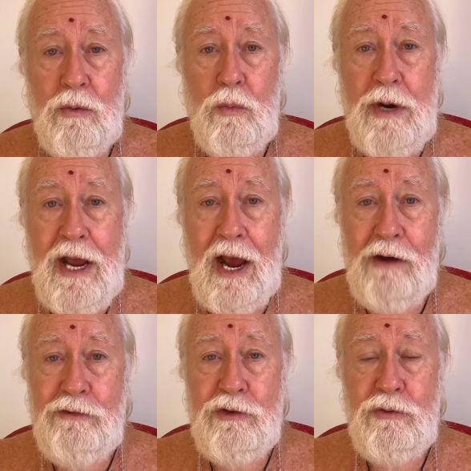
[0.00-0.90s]
we
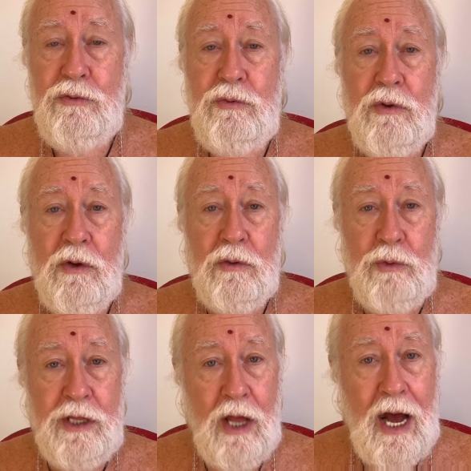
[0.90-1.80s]
have to
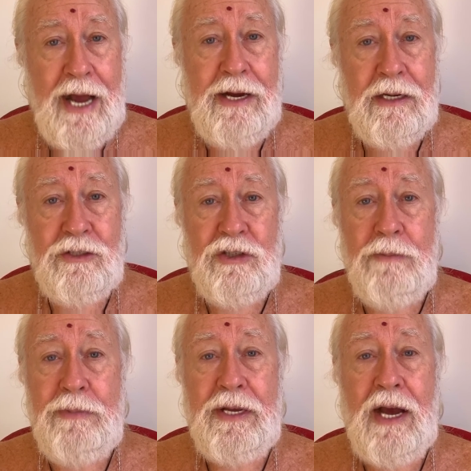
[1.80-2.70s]
rely on
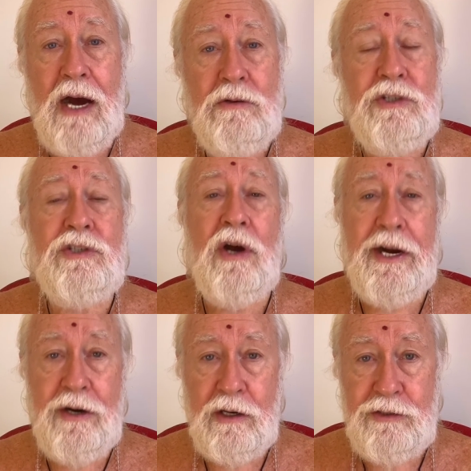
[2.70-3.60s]
something
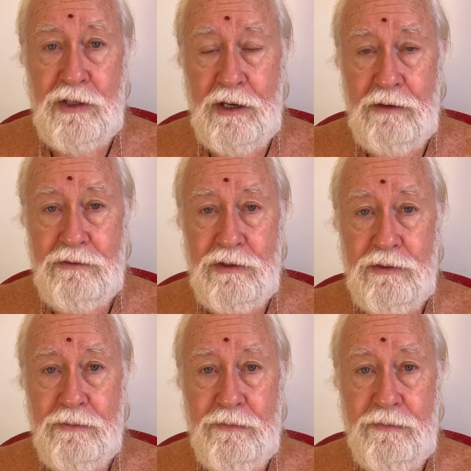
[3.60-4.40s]
outside ourselves